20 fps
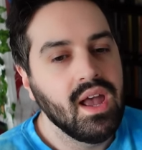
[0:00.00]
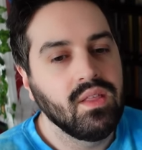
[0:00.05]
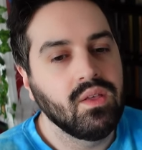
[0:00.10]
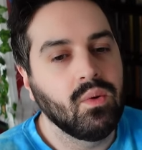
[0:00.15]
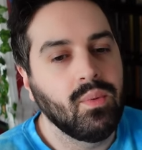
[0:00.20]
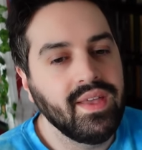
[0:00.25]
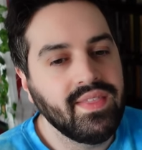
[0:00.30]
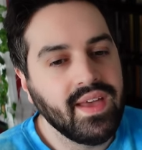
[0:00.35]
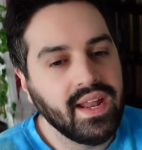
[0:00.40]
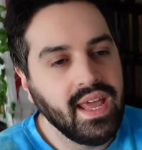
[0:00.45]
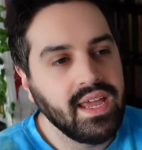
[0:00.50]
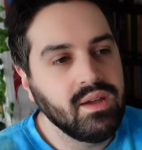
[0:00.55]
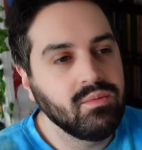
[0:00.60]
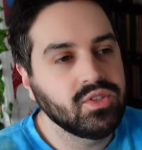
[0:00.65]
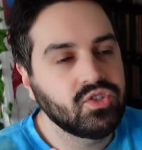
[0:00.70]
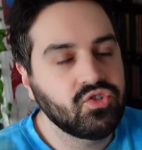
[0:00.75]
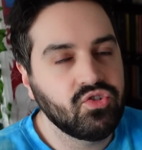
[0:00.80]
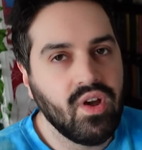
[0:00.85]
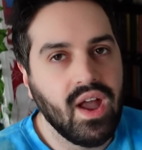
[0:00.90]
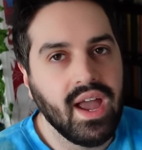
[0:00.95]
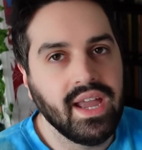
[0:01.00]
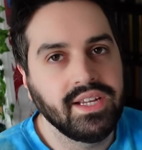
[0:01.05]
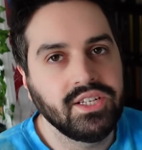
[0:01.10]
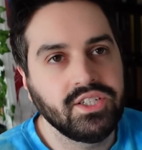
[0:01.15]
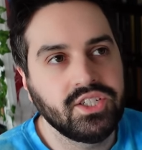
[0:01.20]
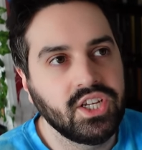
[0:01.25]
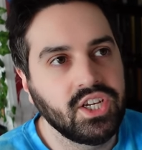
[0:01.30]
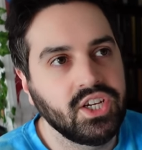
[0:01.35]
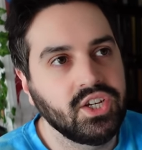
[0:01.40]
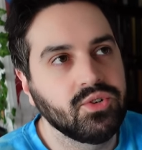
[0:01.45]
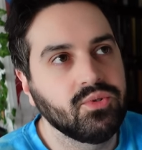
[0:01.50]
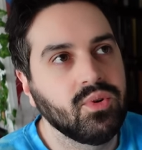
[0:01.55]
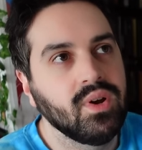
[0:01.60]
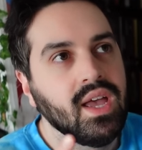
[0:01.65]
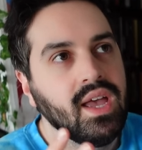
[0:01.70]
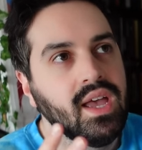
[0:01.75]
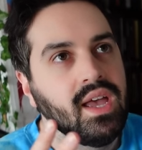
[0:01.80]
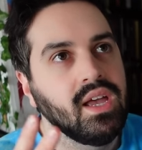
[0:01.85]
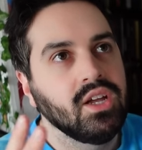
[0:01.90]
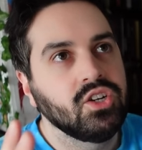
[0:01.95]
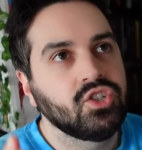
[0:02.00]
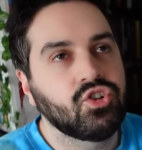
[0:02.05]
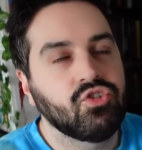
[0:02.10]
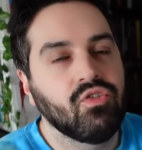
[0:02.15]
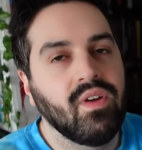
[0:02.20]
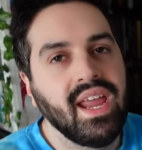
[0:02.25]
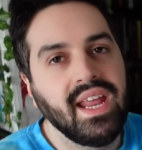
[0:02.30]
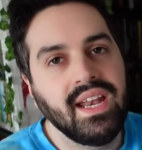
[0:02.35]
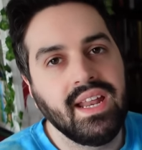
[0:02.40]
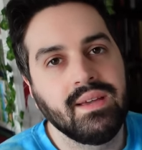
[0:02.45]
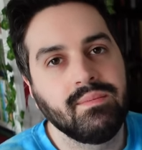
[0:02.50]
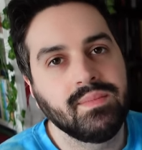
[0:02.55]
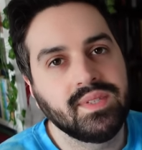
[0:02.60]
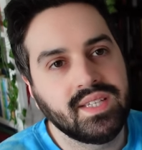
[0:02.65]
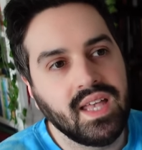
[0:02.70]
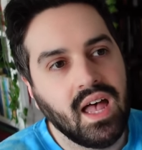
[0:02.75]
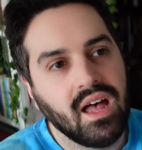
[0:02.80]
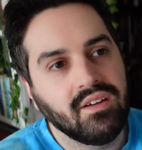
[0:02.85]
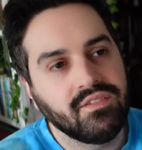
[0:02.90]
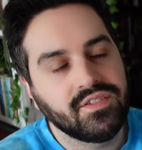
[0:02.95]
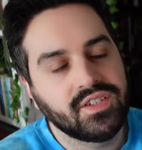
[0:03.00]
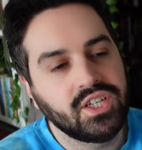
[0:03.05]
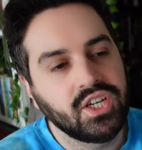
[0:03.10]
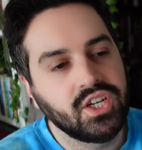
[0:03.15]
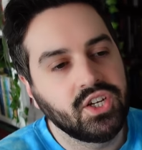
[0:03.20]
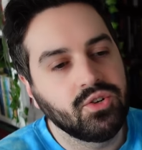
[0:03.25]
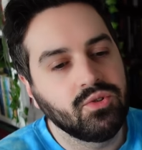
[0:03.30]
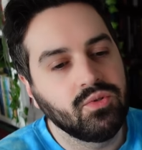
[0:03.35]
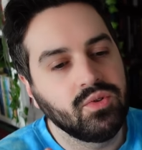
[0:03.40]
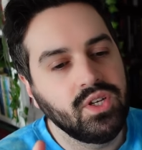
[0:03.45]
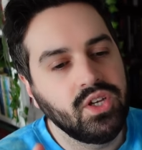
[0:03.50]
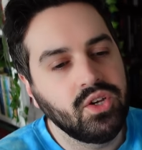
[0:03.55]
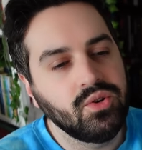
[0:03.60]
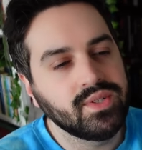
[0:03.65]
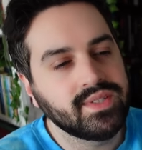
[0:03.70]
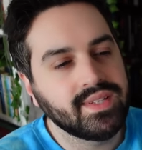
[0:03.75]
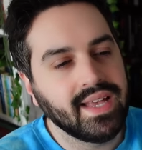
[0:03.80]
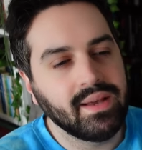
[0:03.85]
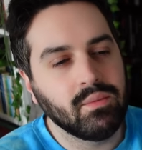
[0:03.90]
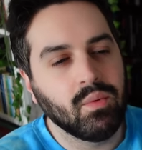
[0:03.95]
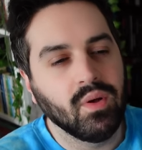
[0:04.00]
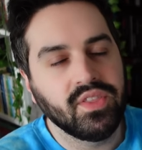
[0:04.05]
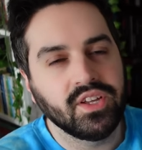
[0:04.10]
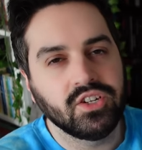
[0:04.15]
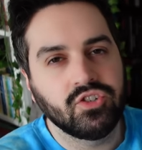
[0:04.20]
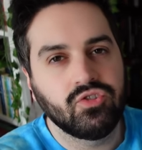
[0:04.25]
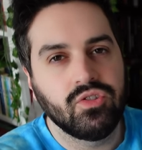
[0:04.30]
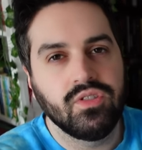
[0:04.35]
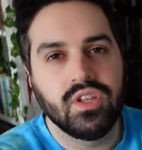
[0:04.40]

The way that he was trying to train himself to use like what the,